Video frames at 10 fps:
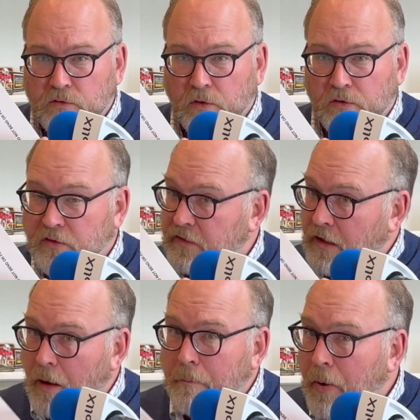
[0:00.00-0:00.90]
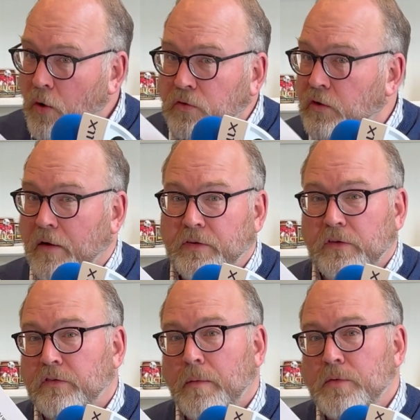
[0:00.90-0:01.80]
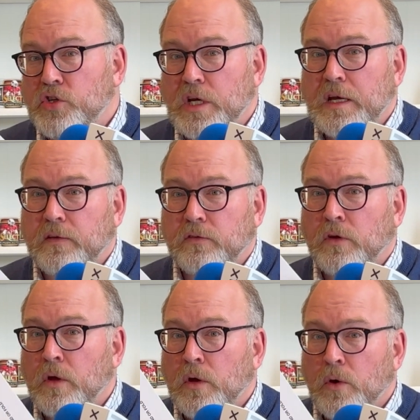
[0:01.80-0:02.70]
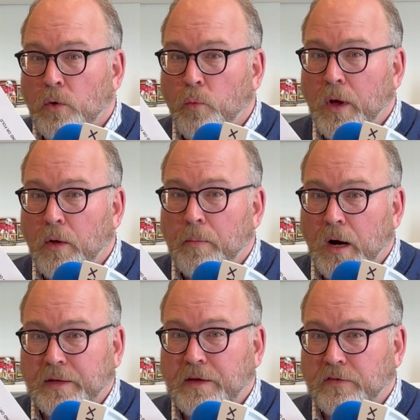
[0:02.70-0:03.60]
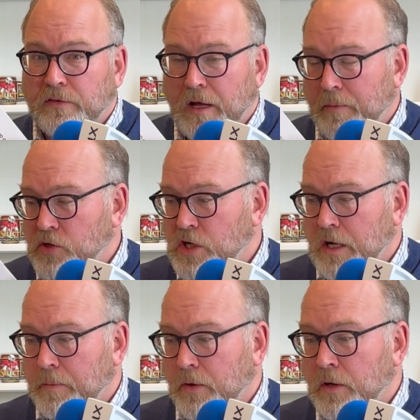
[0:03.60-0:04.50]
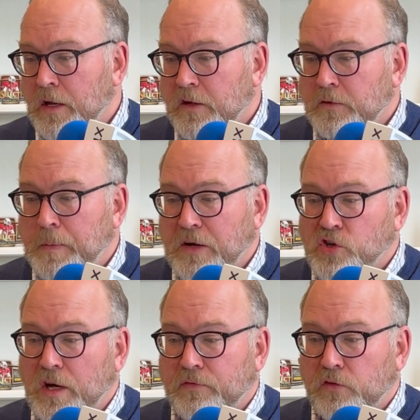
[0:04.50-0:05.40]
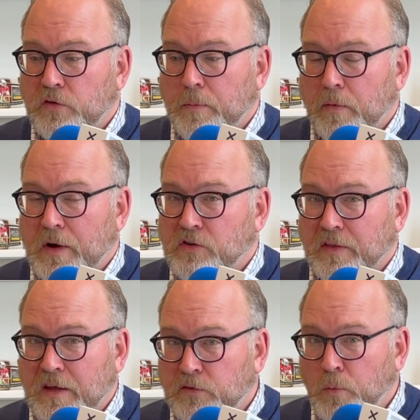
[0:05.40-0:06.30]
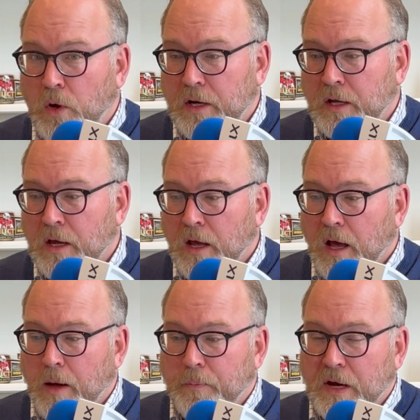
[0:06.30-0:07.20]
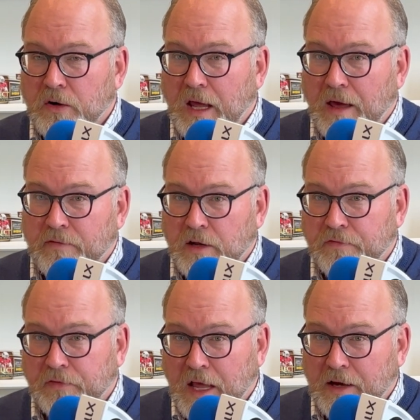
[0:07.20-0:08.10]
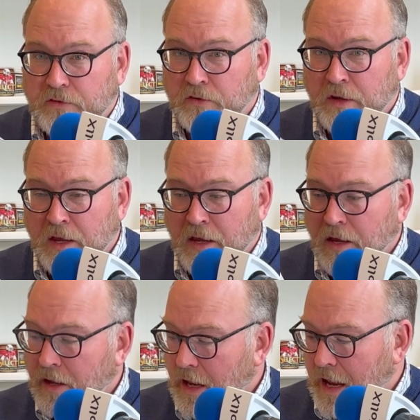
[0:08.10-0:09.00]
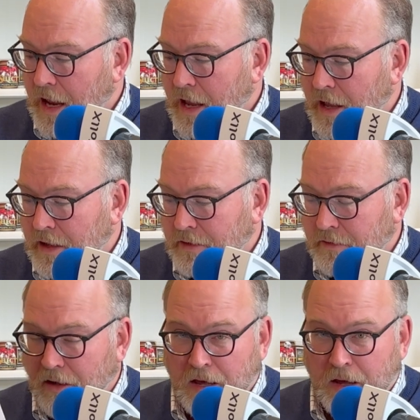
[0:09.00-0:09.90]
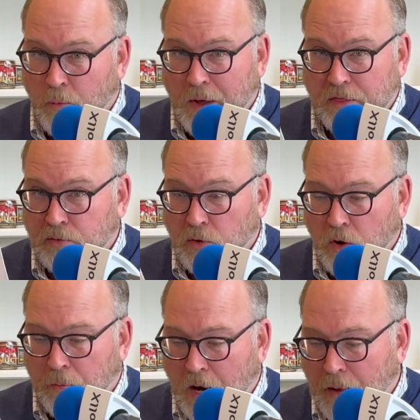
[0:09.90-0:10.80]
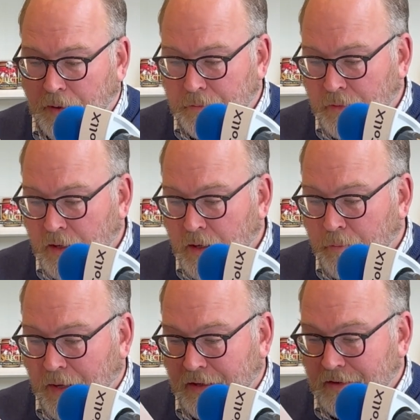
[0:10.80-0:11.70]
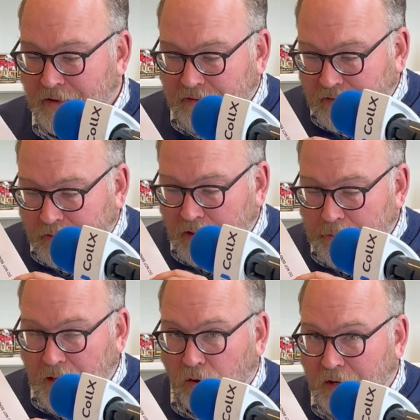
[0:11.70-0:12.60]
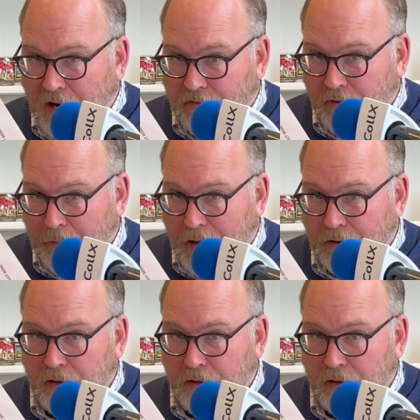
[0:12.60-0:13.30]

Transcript: Some post offices, some machines will mark these as non-machinable, especially if they're super rigid. This one appeared to have enough flex and went through no problem, but this is something to be a little careful about.